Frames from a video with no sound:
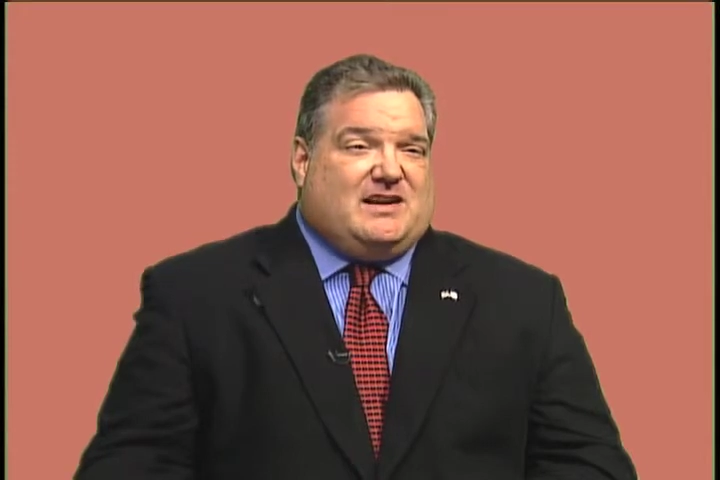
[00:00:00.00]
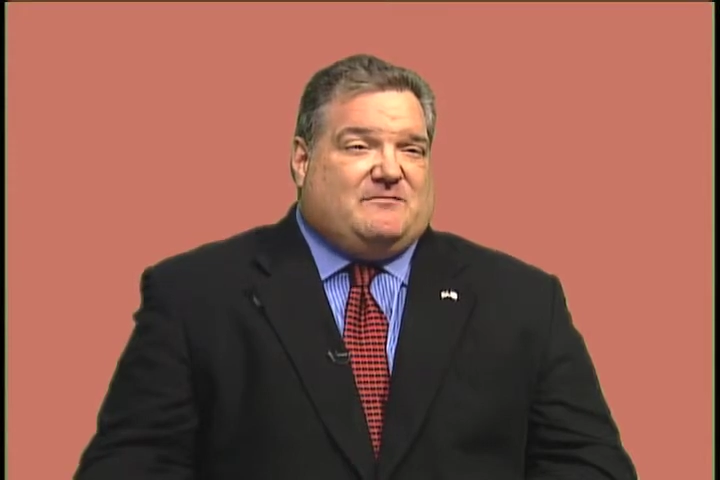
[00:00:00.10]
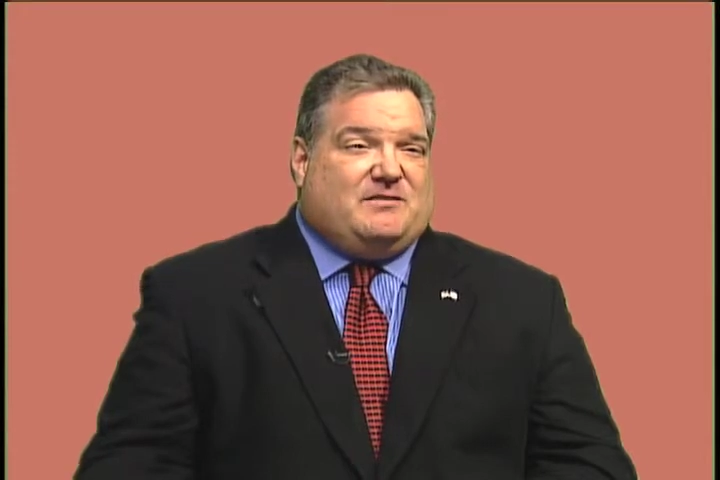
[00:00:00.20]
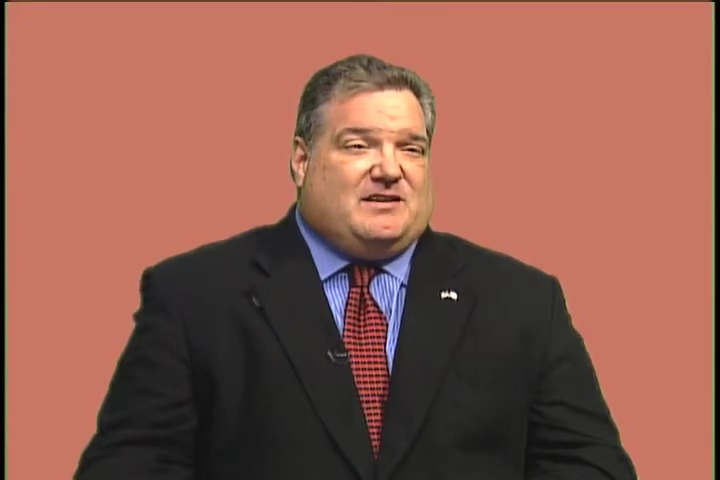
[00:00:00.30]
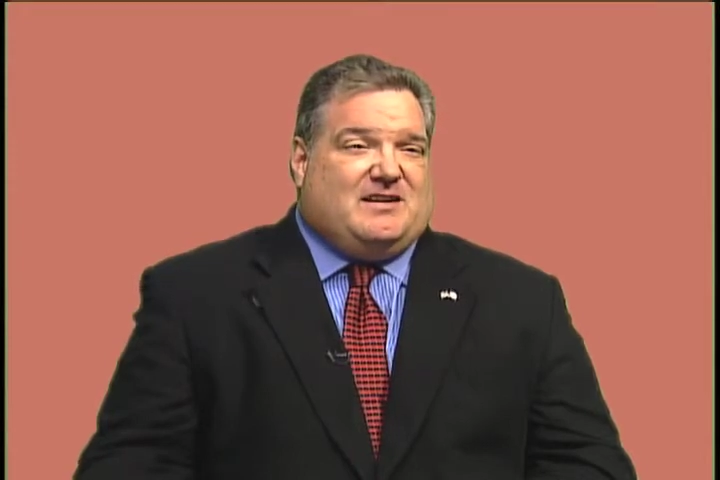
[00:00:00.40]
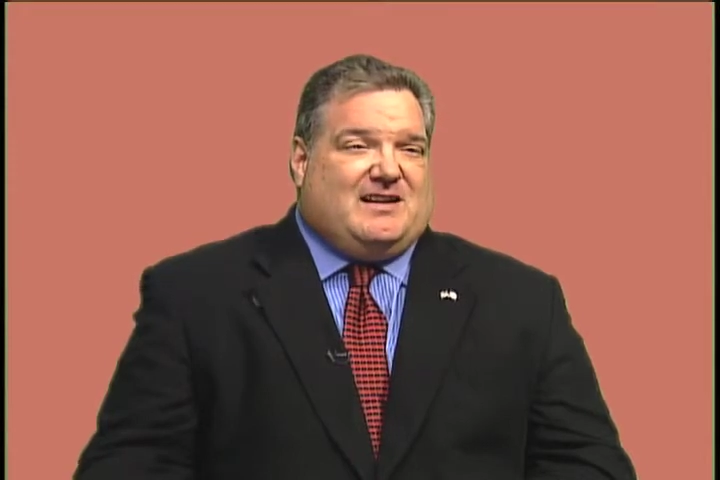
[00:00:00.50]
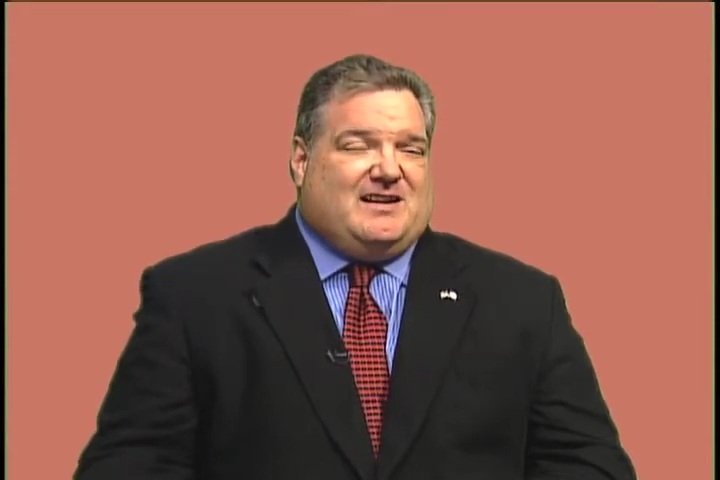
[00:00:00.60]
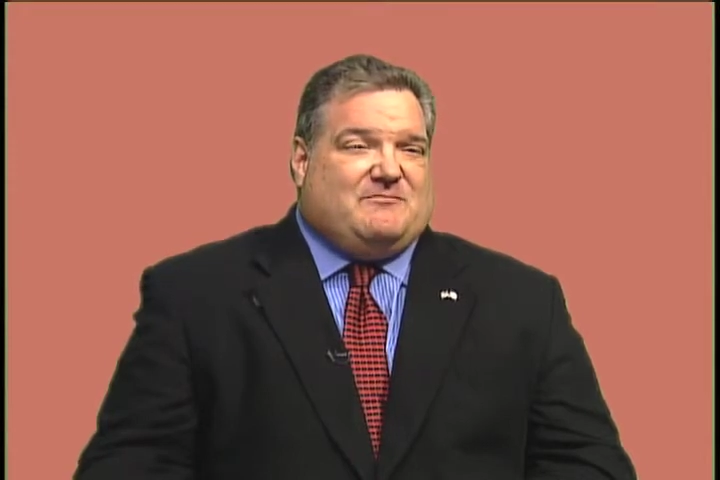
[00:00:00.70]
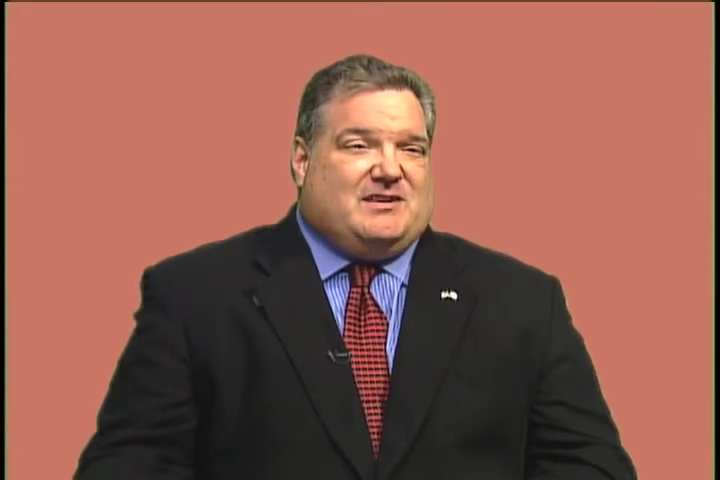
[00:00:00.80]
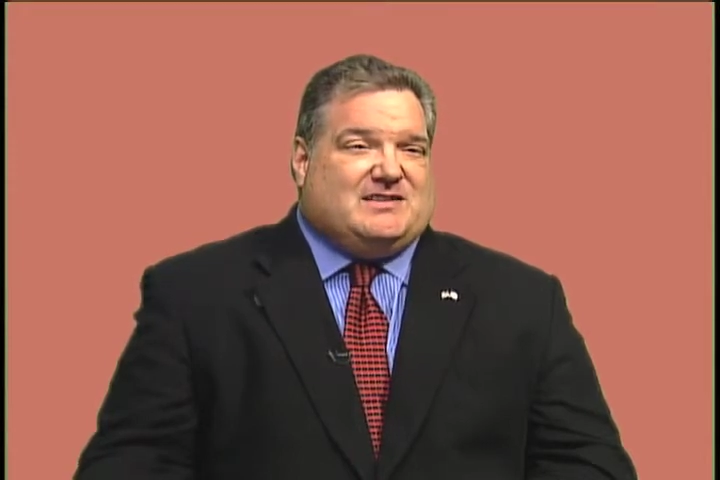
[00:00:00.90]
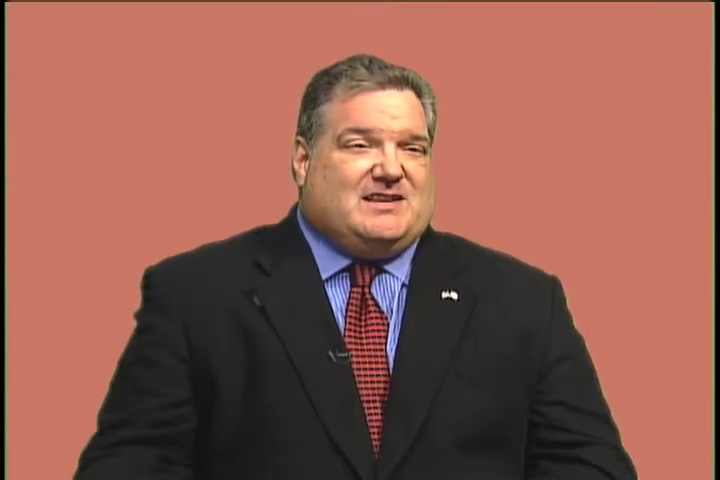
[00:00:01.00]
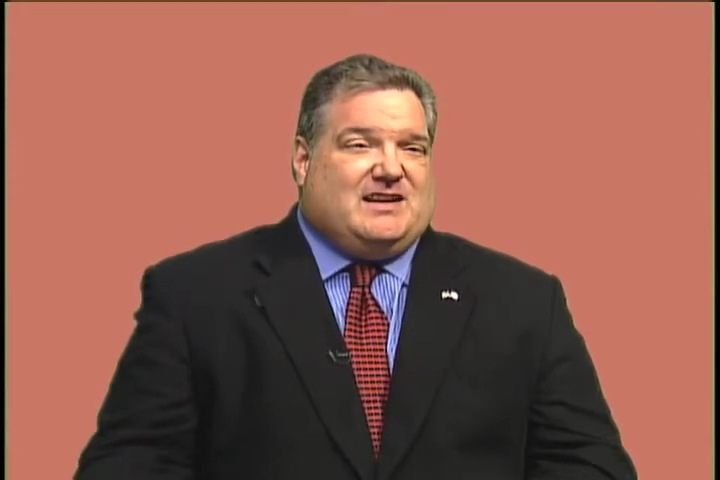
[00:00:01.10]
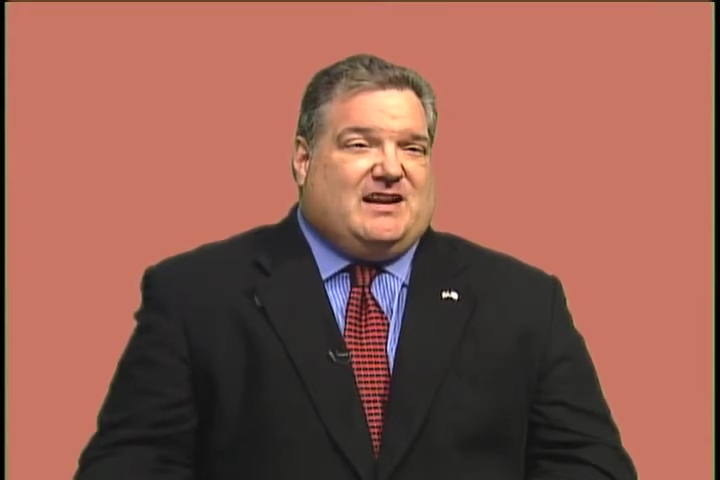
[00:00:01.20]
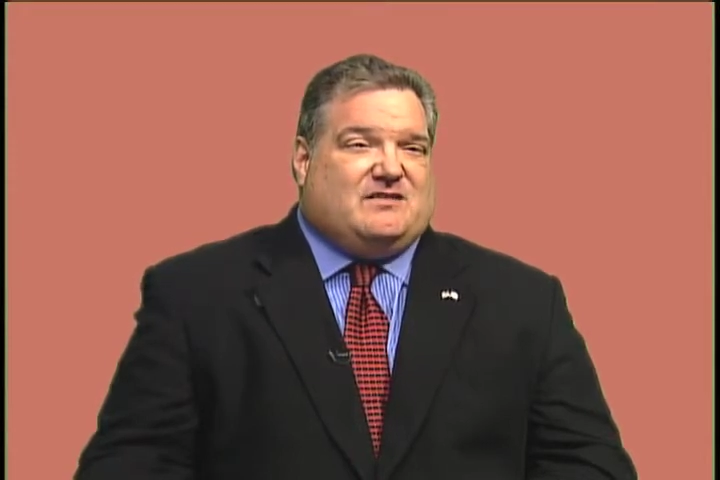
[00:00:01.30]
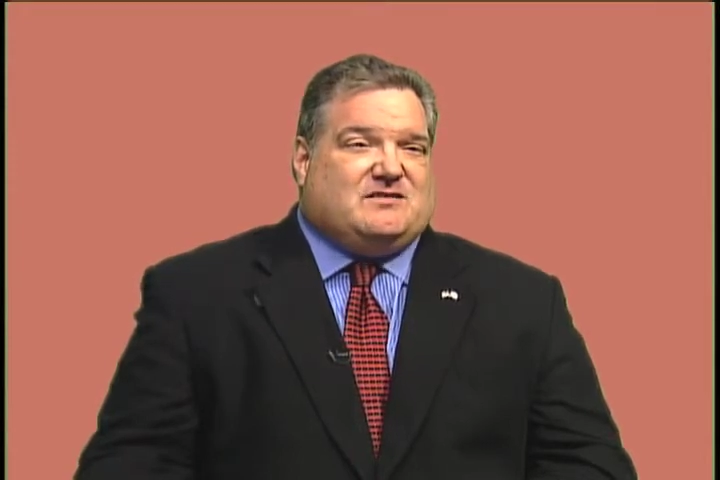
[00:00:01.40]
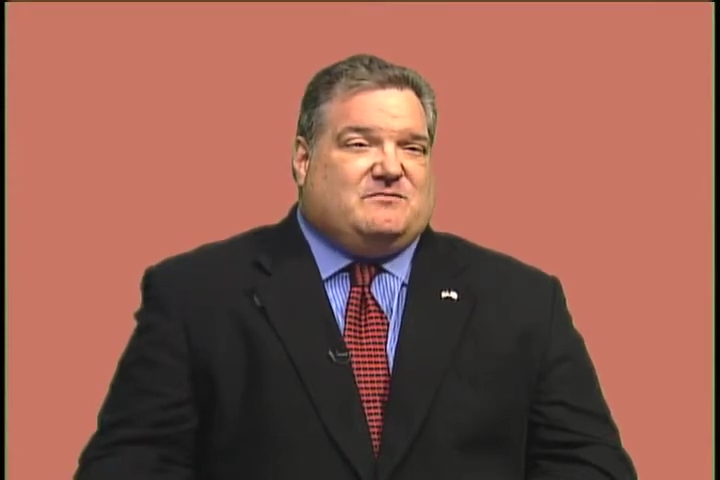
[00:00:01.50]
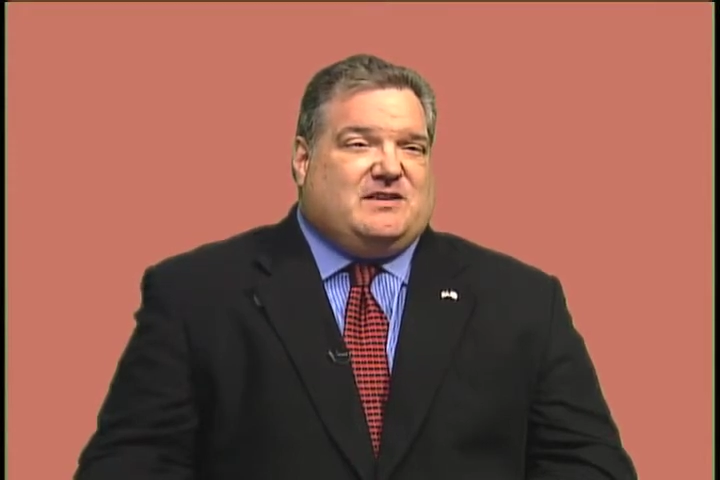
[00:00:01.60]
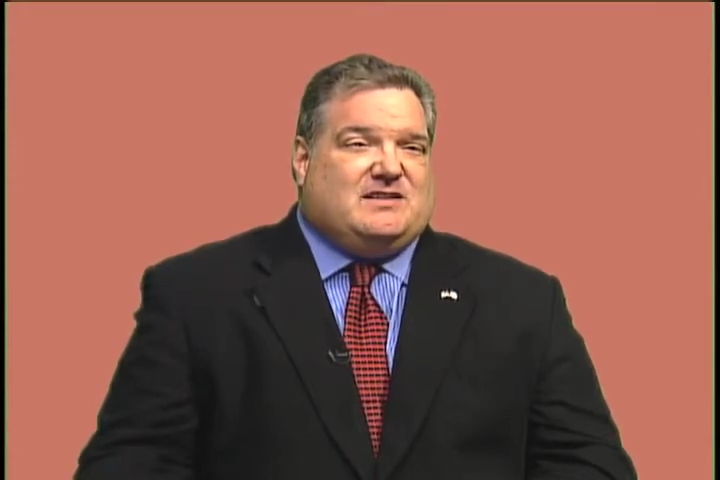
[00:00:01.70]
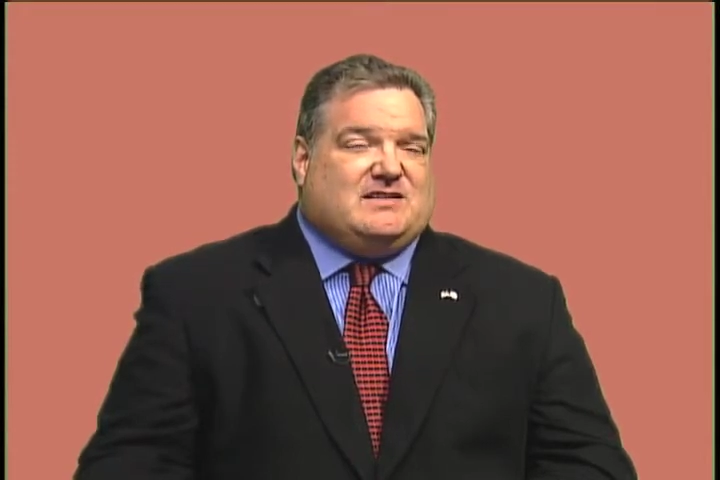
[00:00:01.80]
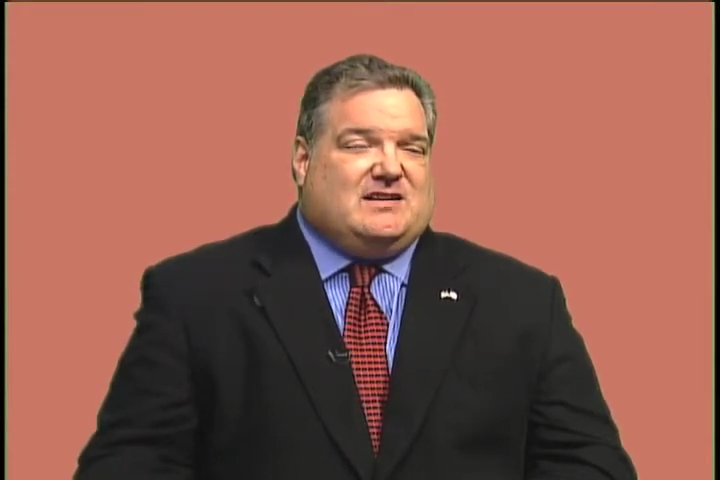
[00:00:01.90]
Tampa and had been a city councilman